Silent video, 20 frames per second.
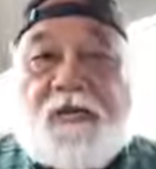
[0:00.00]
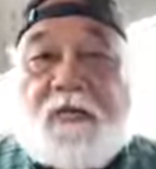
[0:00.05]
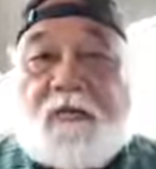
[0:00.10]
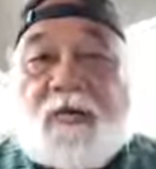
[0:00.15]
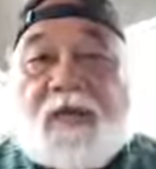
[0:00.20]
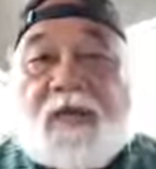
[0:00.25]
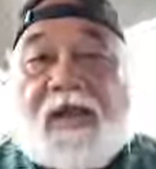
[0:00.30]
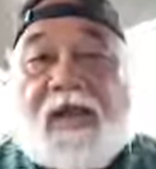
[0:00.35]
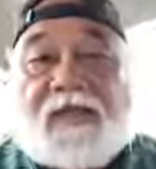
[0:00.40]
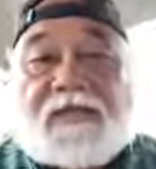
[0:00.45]

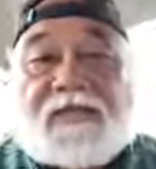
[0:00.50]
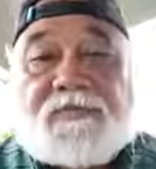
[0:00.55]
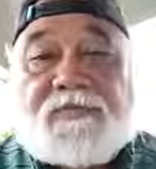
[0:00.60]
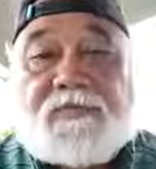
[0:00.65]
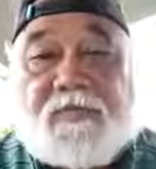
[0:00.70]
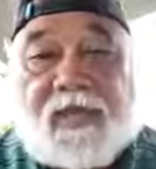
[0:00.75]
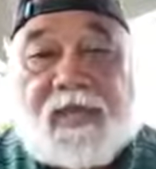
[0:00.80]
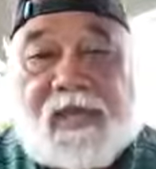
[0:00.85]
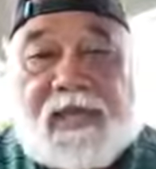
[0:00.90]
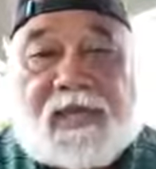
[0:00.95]
When I
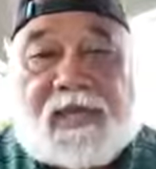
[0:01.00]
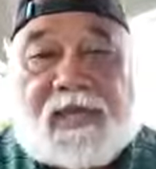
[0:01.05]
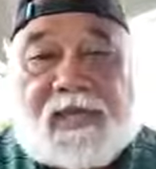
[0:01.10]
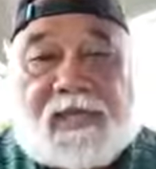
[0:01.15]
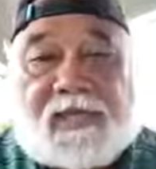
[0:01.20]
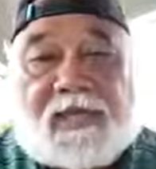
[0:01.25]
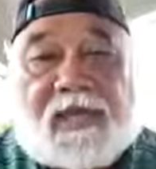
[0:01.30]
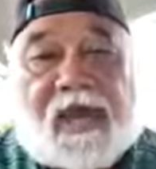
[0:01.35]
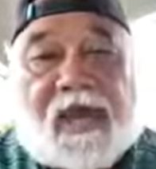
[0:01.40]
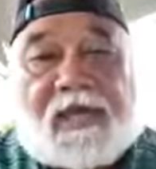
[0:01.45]
sprayed
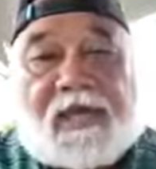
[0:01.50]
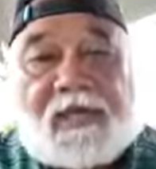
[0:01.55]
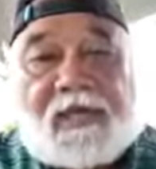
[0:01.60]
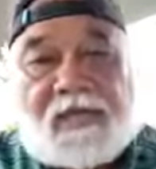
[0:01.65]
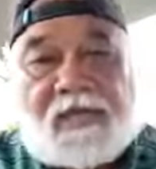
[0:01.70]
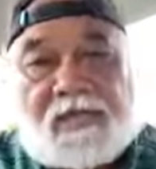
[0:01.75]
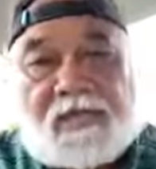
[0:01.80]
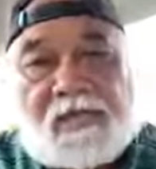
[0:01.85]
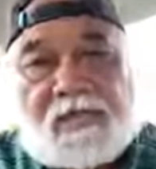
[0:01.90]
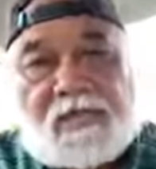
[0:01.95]
it, I
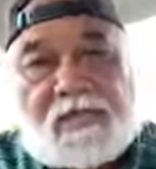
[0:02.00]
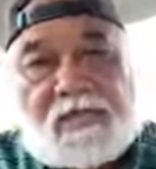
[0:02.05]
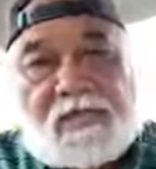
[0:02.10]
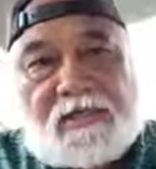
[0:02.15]
think